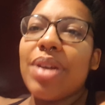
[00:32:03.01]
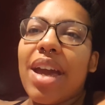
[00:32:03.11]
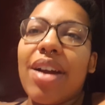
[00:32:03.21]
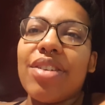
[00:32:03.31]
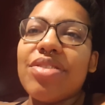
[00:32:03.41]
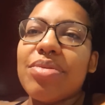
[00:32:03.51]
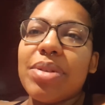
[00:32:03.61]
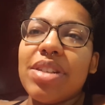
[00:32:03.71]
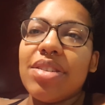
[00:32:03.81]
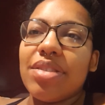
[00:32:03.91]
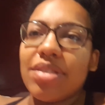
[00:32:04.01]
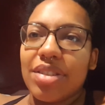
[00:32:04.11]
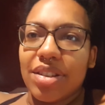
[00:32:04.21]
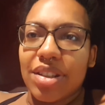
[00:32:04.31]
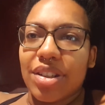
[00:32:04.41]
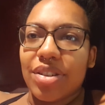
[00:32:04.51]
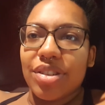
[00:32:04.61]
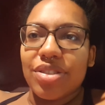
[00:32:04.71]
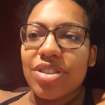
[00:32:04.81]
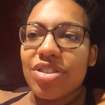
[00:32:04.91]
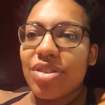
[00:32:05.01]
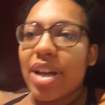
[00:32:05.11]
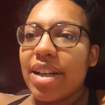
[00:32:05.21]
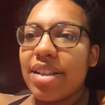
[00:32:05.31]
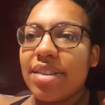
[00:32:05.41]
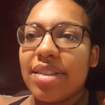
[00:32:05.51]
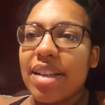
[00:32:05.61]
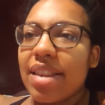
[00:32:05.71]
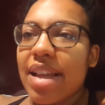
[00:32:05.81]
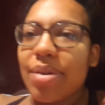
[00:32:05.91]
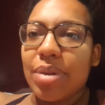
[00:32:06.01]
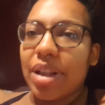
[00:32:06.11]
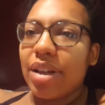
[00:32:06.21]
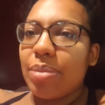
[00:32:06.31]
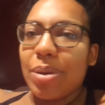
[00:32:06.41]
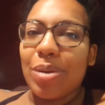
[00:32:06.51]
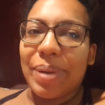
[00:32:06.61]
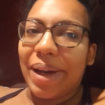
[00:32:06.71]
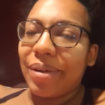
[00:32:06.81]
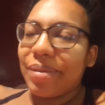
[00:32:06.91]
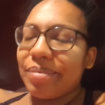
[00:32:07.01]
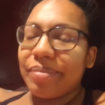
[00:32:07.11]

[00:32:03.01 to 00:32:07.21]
cares when, you're just trying to get that really good poop out.